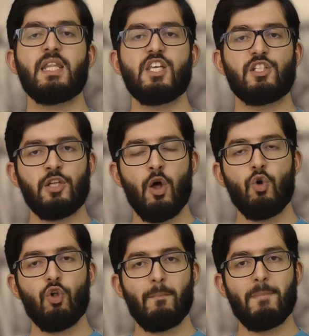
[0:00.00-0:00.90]
these
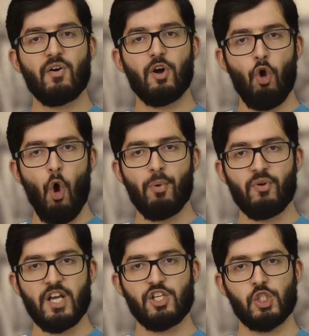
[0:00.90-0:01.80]
local borough
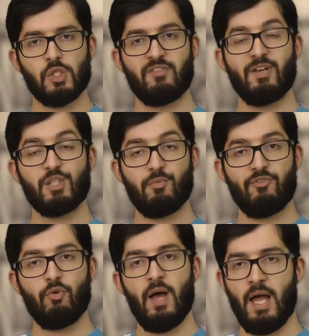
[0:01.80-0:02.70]
corporations, as I mentioned
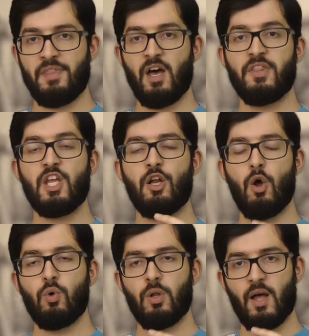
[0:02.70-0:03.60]
beforehand, they are the
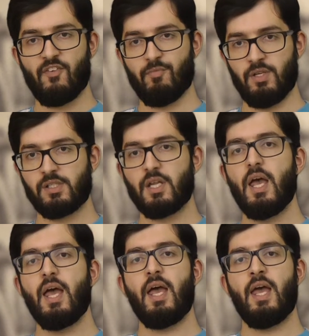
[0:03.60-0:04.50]
local governments
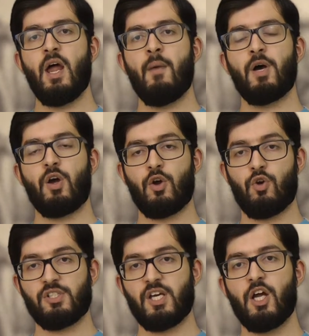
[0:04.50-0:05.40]
in
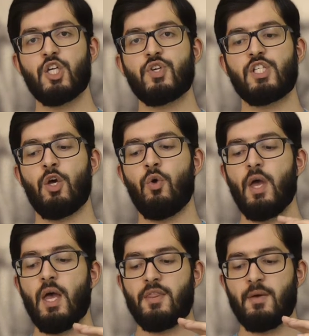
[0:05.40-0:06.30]
across the country. So
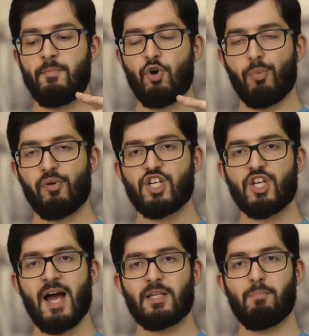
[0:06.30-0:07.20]
the
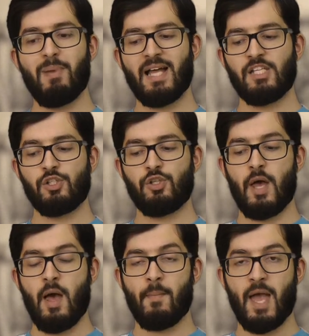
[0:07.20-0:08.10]
Corporation Act bans
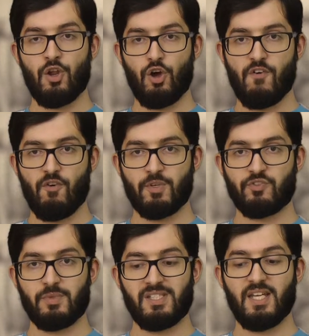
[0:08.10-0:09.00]
a
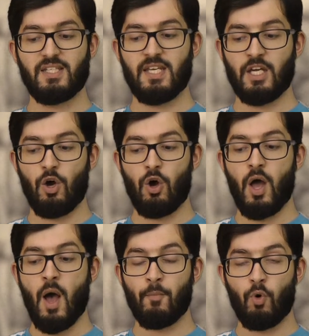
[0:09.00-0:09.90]
non-conformist from sitting
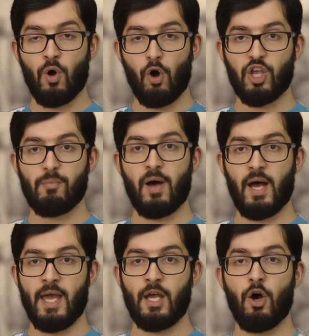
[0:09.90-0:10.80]
or
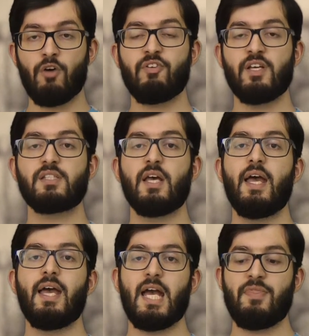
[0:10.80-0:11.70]
occupying office
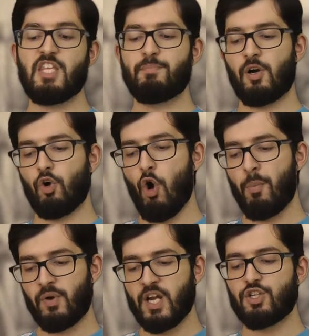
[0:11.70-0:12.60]
in these borough
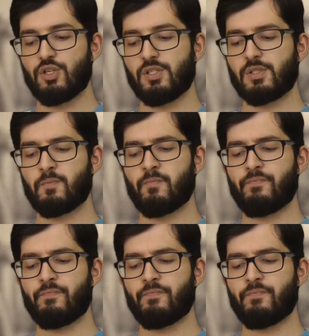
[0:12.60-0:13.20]
corporations.